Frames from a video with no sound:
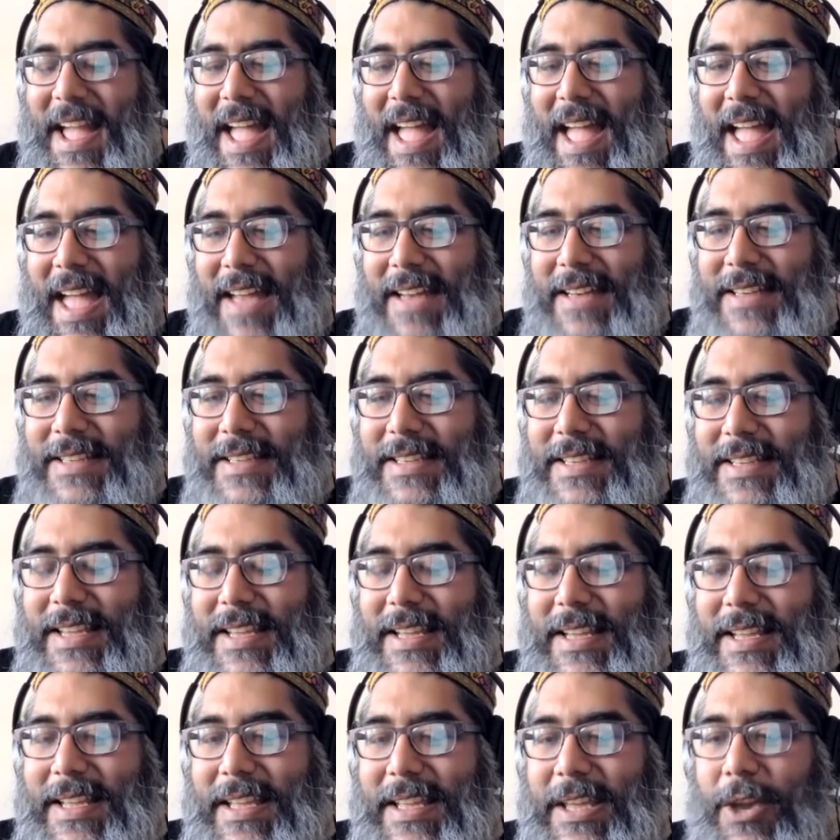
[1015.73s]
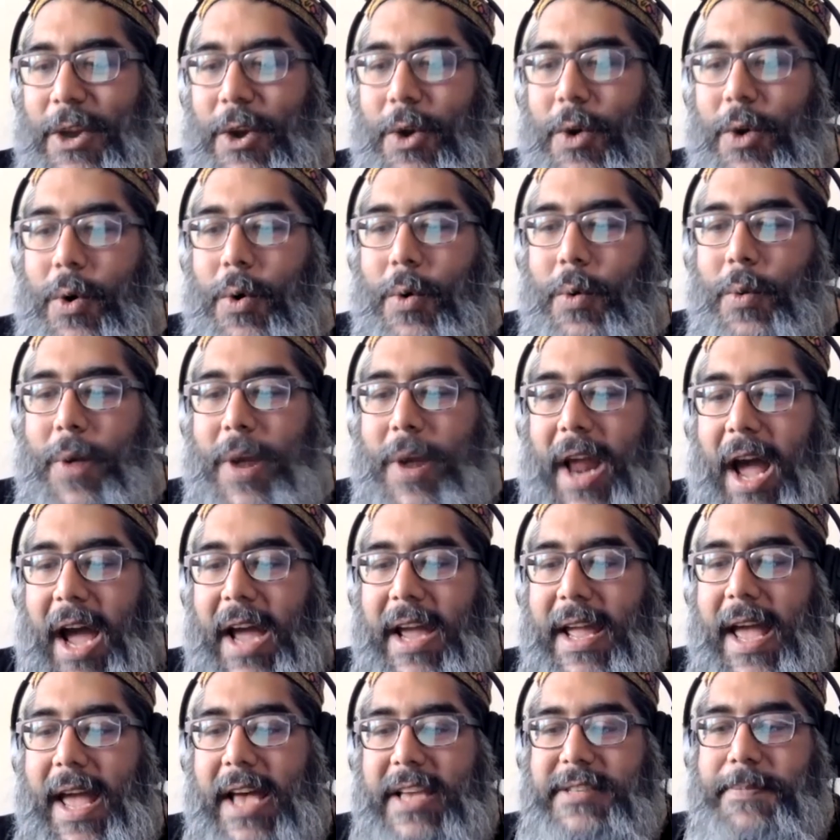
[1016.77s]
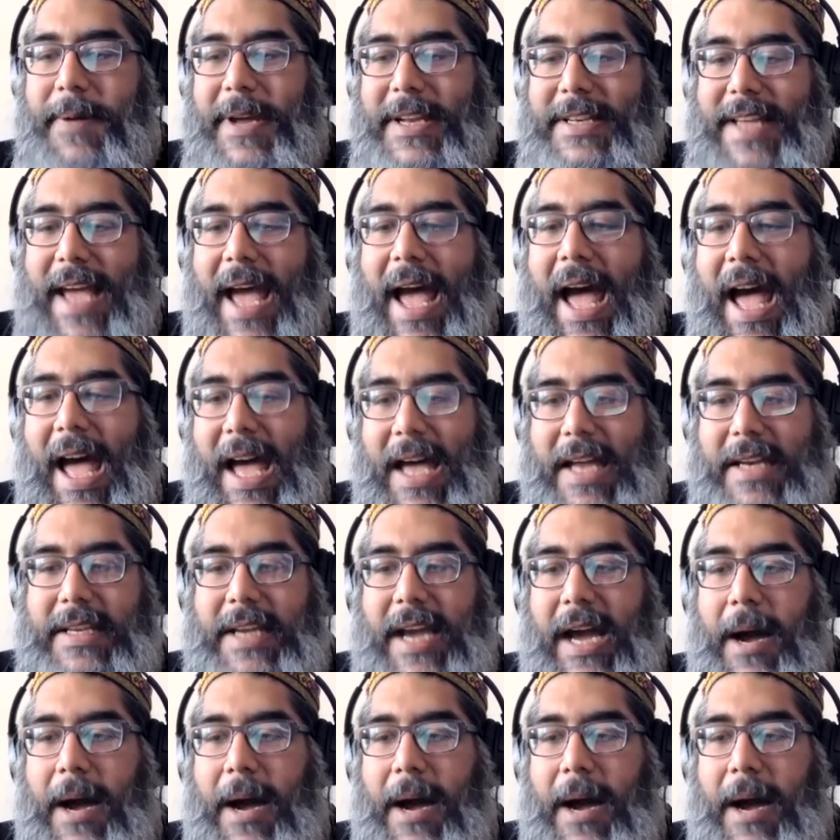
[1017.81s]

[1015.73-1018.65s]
And, you know, when I asked my dad